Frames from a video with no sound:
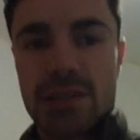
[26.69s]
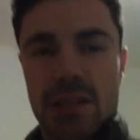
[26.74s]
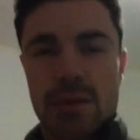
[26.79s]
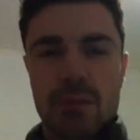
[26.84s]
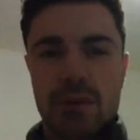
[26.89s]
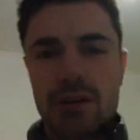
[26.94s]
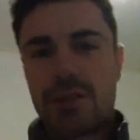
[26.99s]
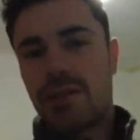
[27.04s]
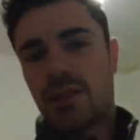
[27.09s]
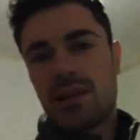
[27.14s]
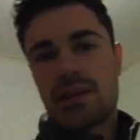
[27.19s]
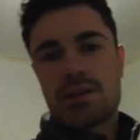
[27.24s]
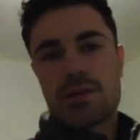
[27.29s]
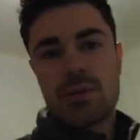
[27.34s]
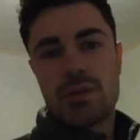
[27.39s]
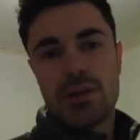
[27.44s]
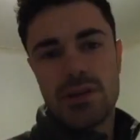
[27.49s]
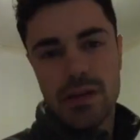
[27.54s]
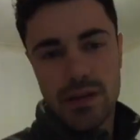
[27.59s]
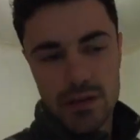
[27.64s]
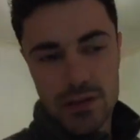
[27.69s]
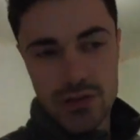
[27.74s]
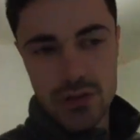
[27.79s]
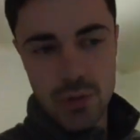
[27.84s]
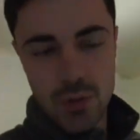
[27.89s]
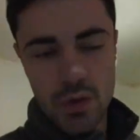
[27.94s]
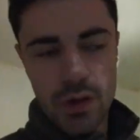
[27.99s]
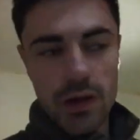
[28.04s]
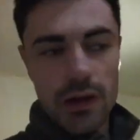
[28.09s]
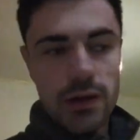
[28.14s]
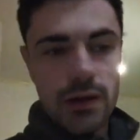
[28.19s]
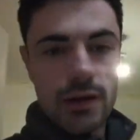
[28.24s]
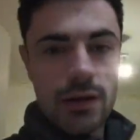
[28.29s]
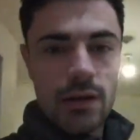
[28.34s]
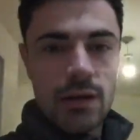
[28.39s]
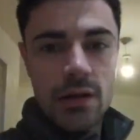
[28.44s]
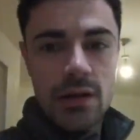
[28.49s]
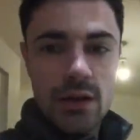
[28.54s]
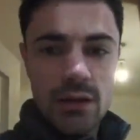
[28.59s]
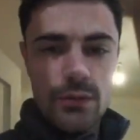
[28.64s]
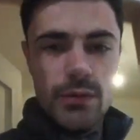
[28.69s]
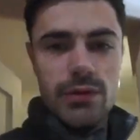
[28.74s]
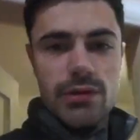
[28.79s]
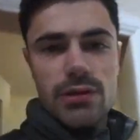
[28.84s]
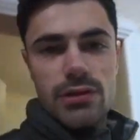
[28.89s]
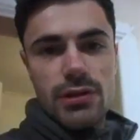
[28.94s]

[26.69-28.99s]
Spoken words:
similar to this one next door, which